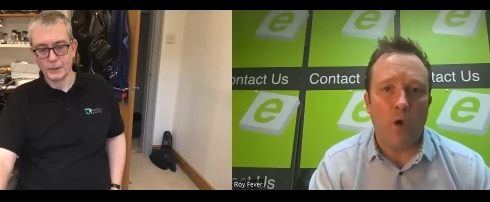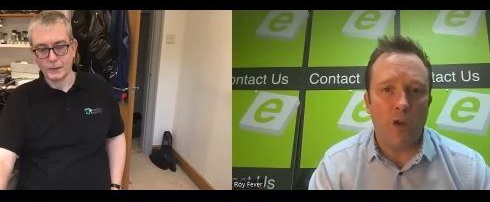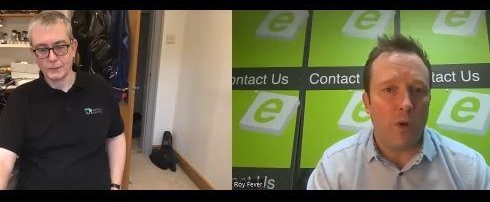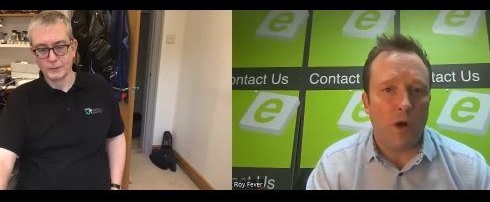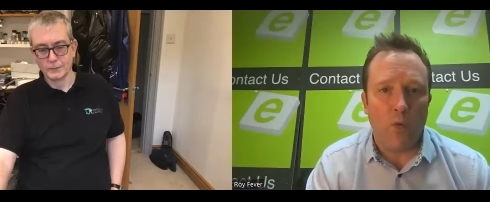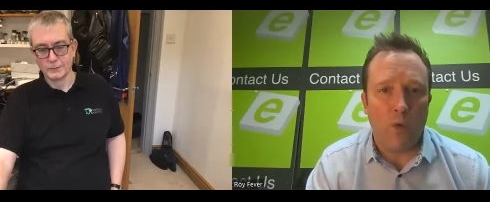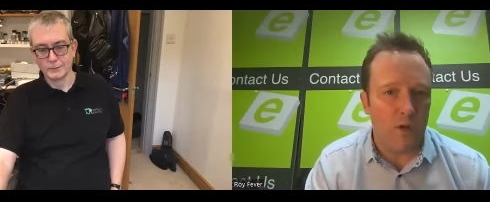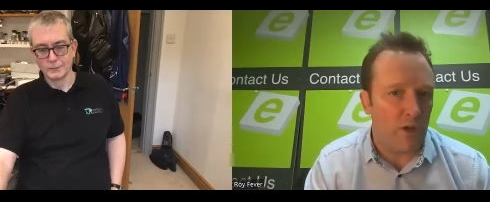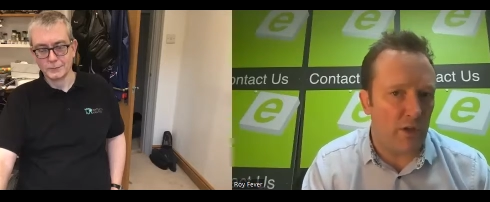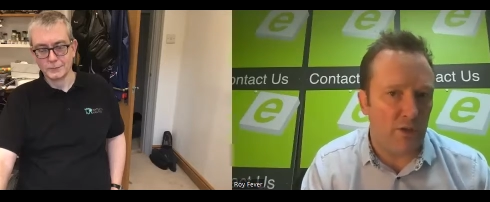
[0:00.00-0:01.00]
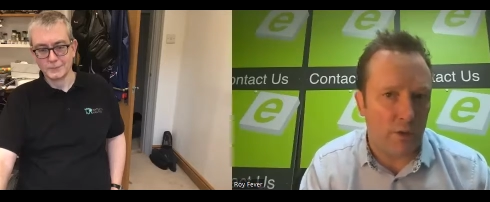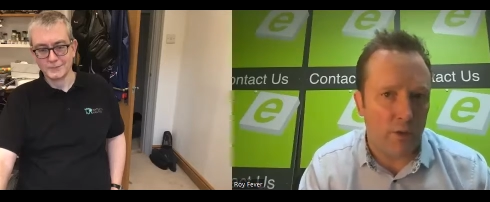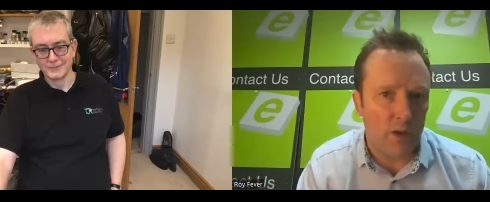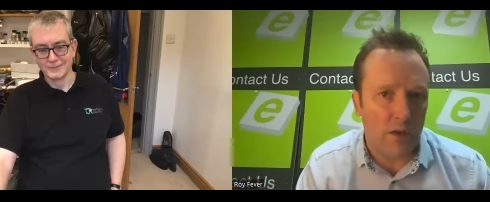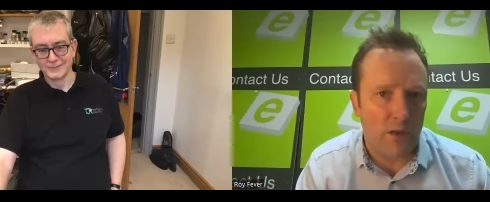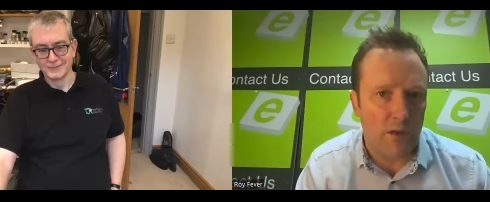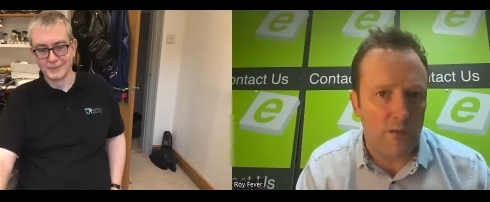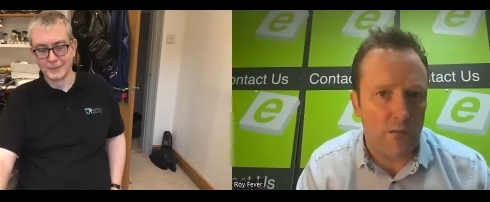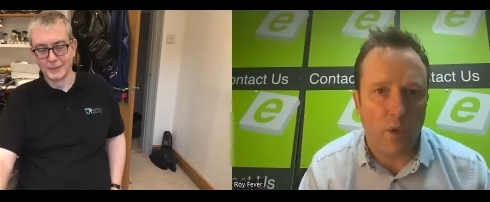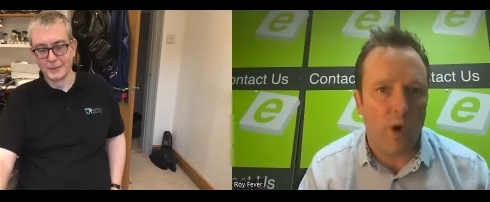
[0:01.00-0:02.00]
Speaker 1: what you are, what you can do, and,
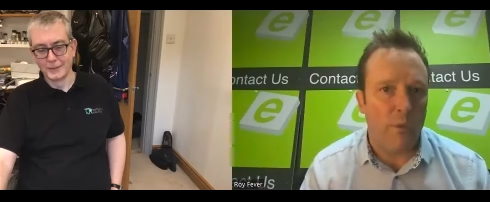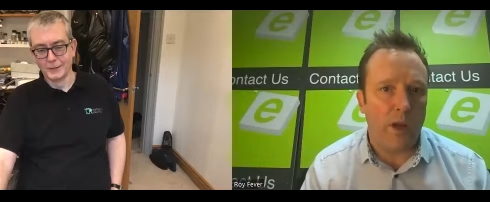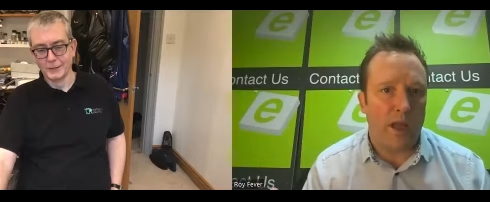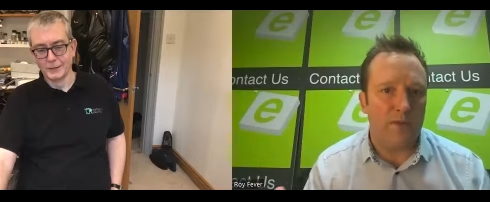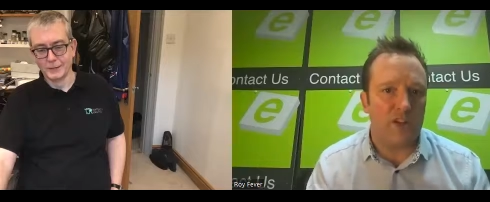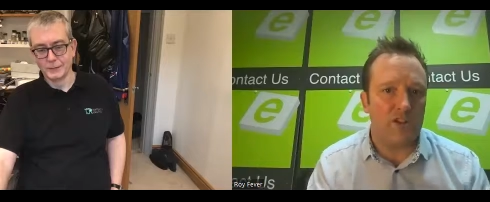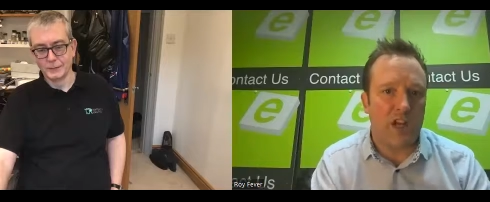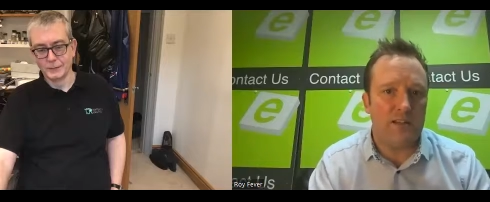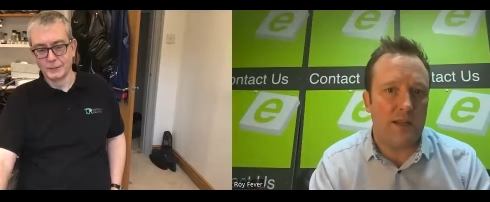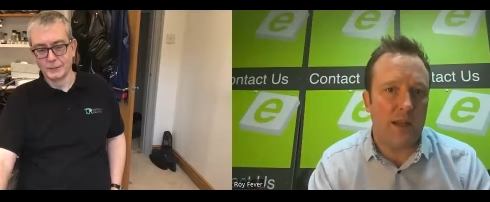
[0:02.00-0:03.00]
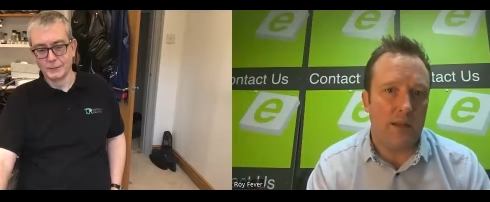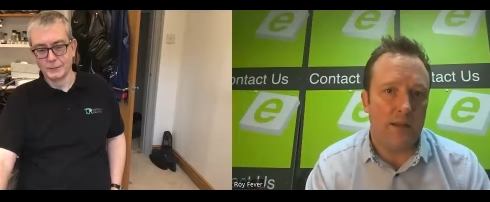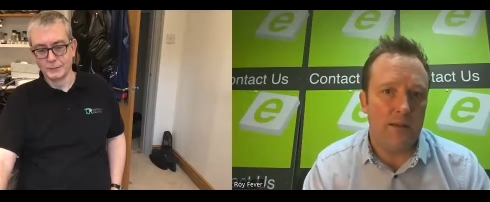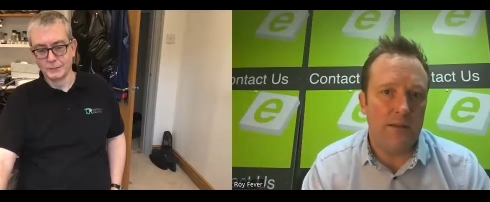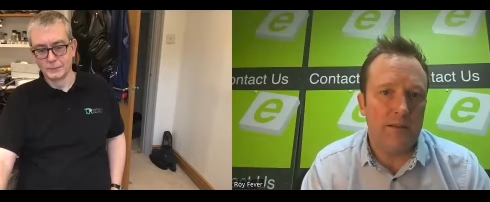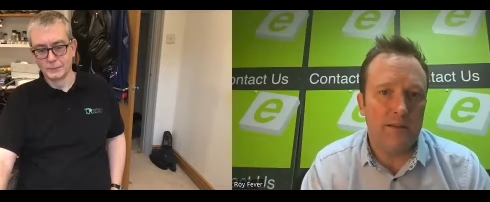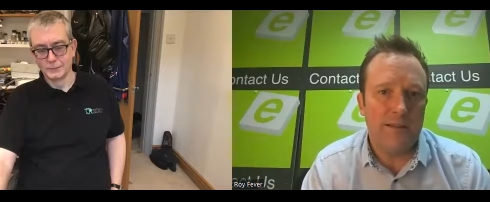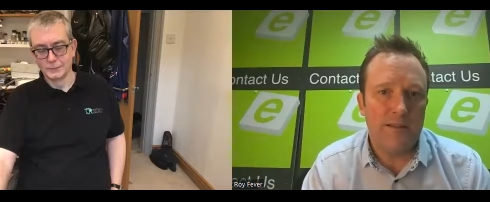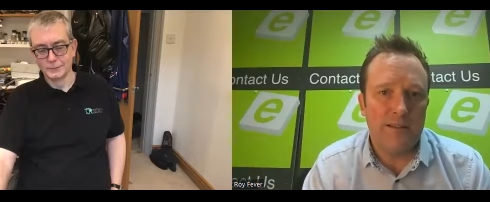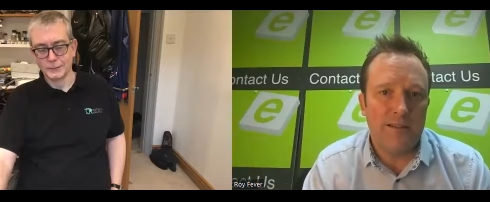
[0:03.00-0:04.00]
and why we're having a chat today.
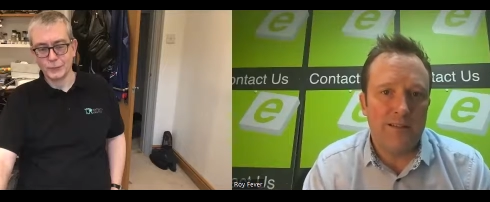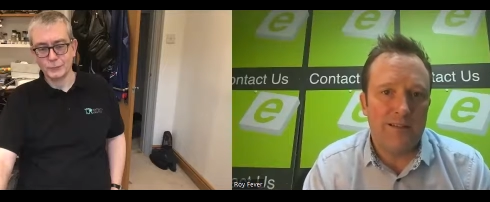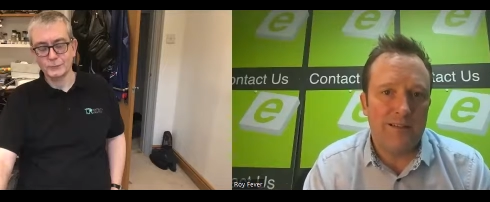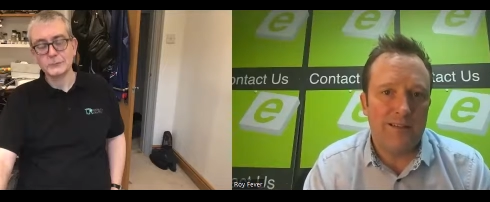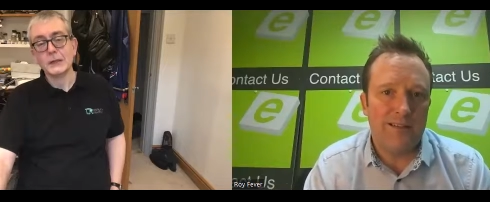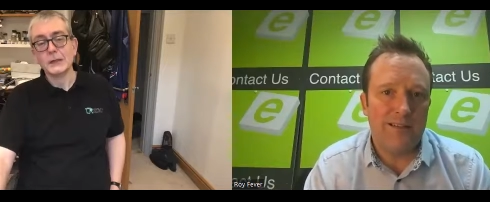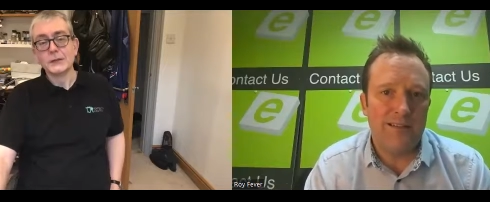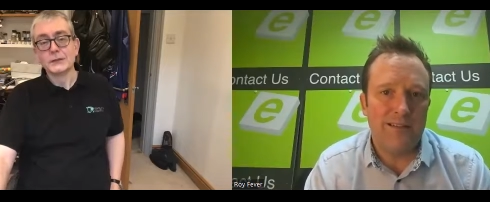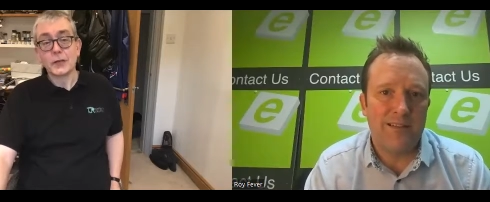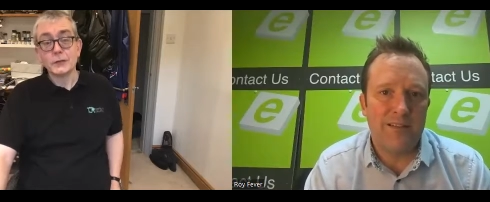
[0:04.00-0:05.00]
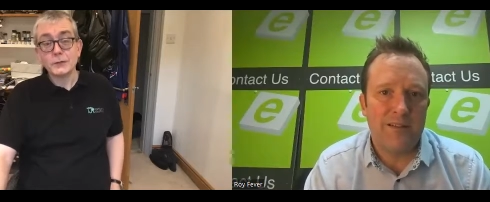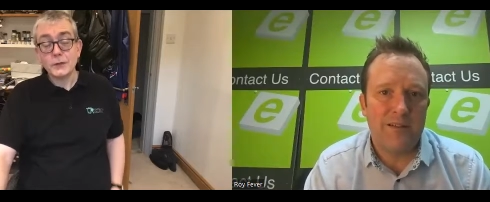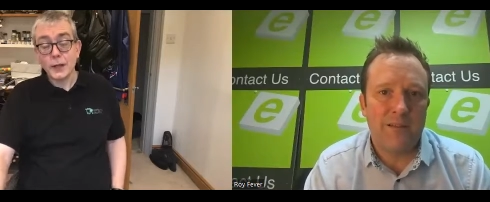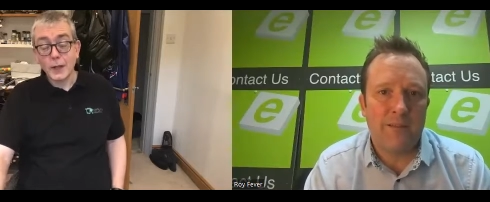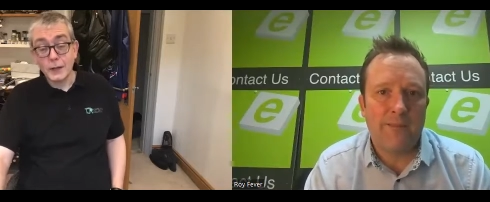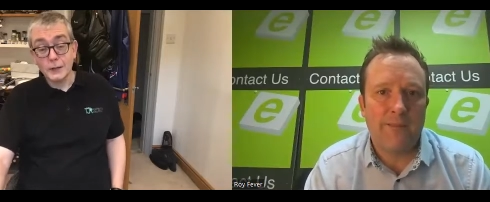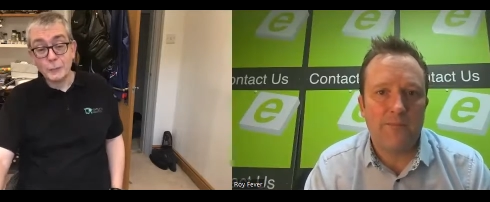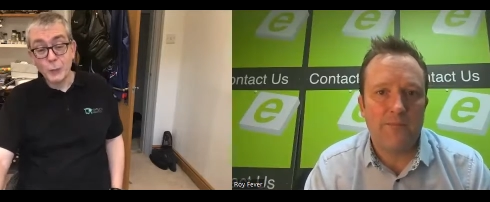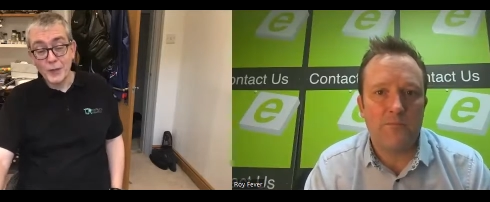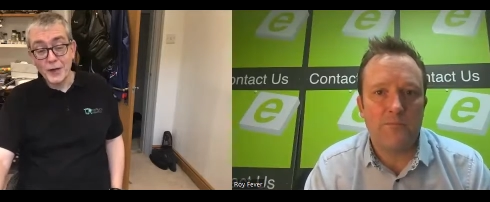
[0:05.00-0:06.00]
Cool.
Speaker 2: So uh,
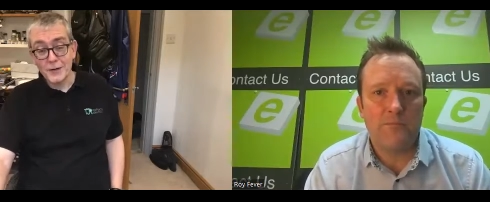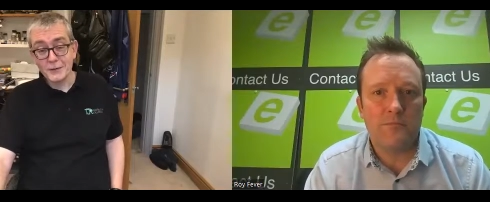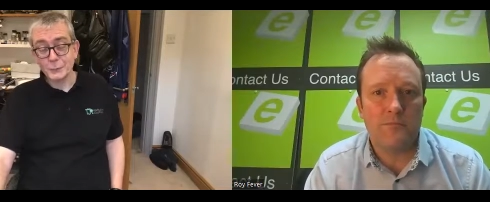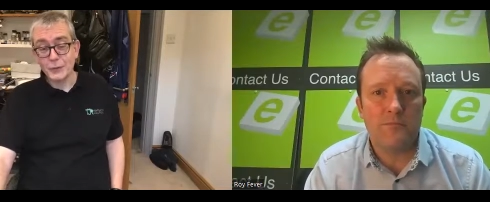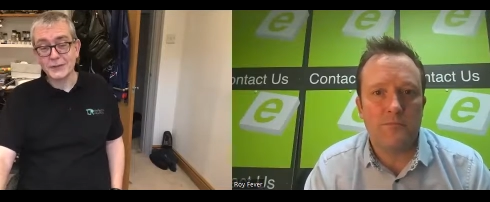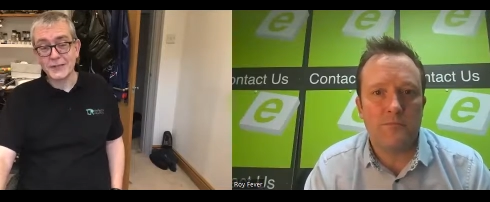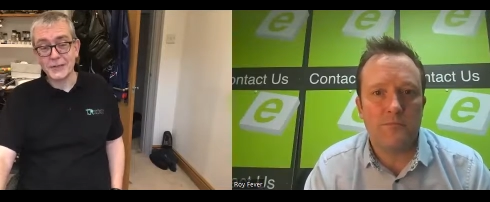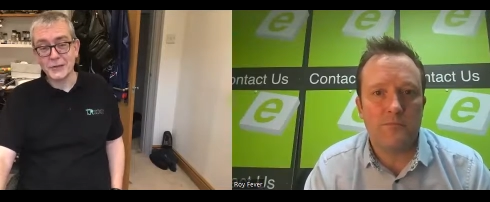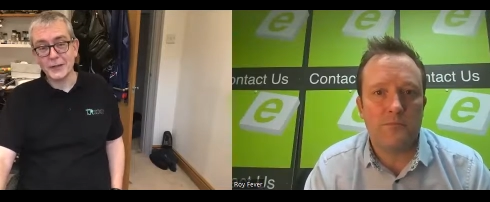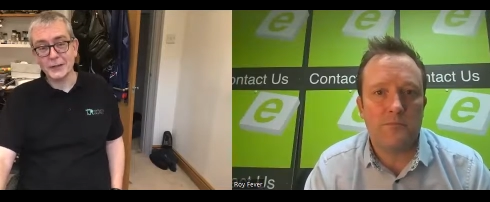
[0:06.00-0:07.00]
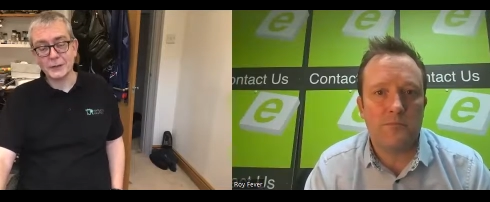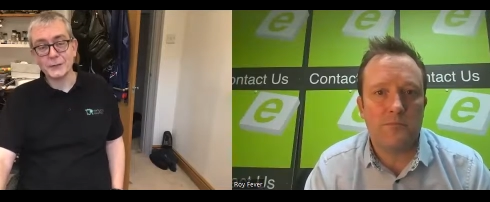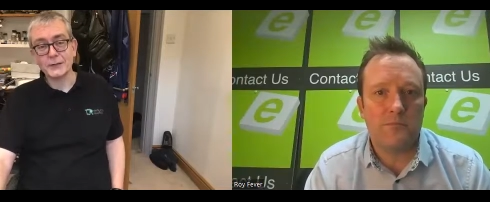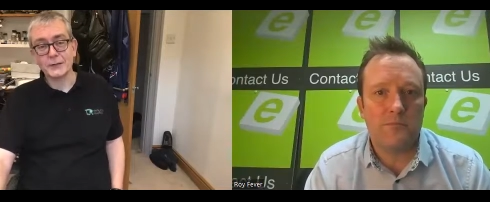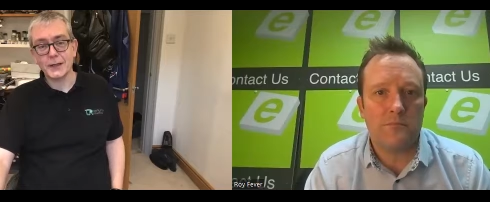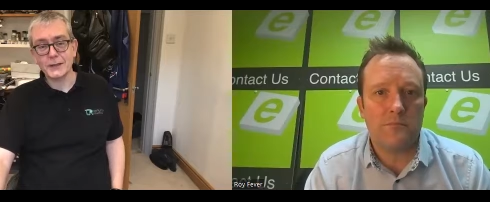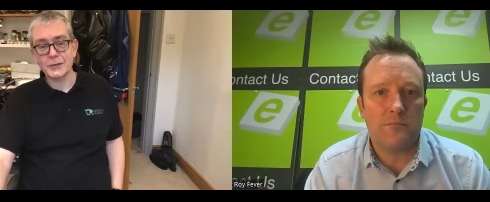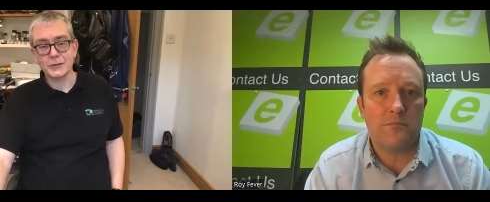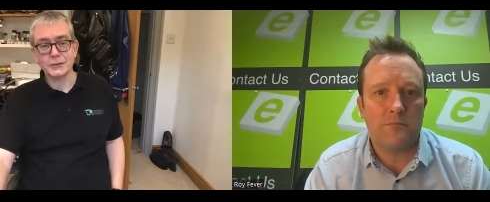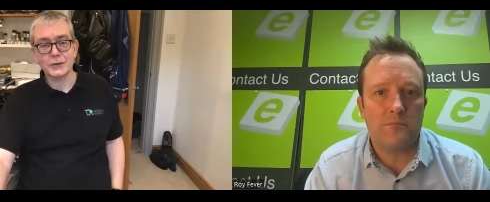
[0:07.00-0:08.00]
what we are, we're TJR
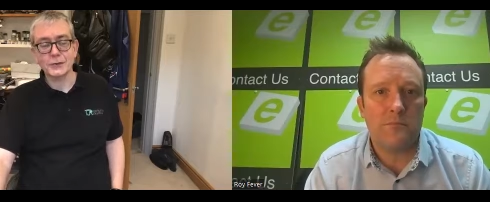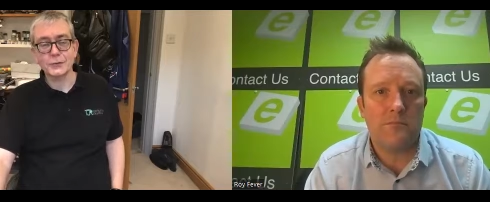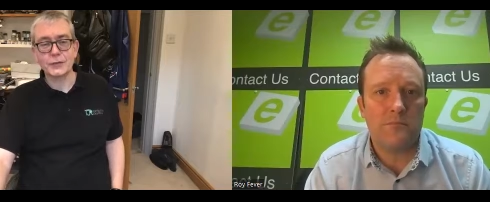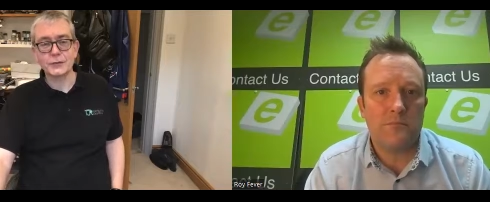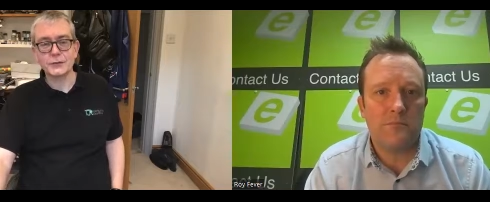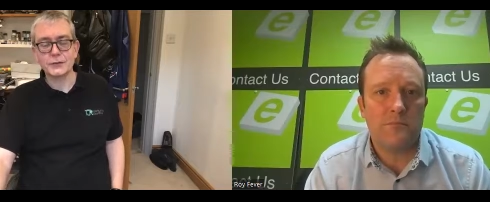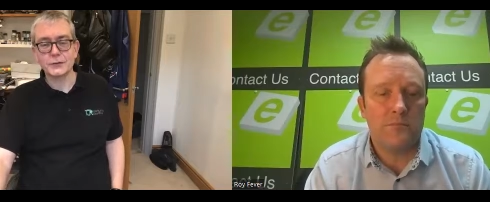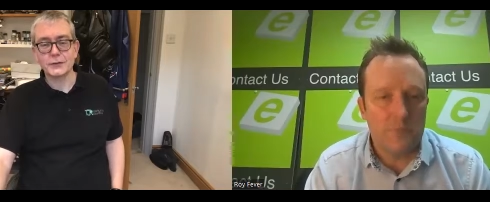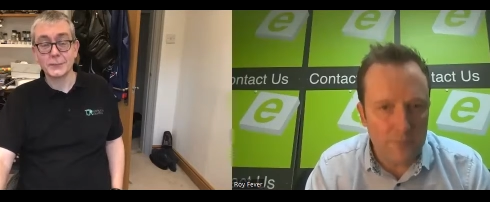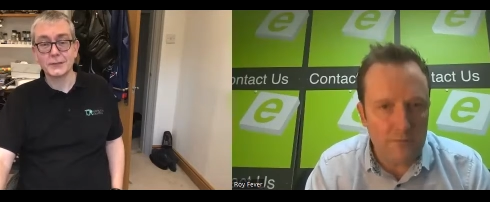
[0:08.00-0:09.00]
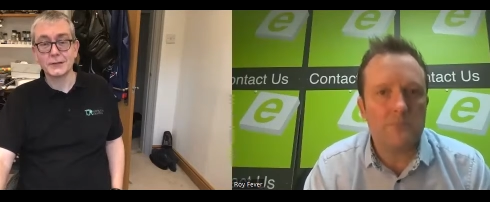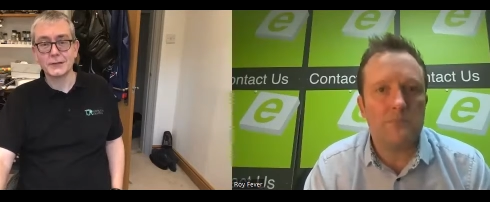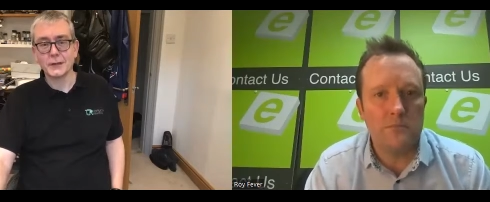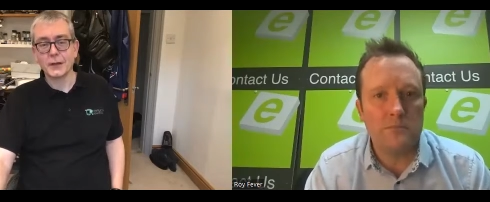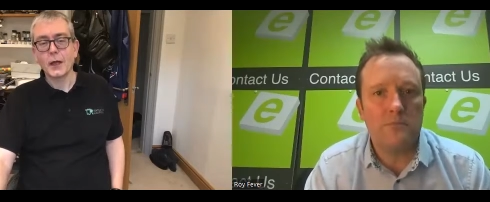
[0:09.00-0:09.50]
Ventilation Solutions Limited.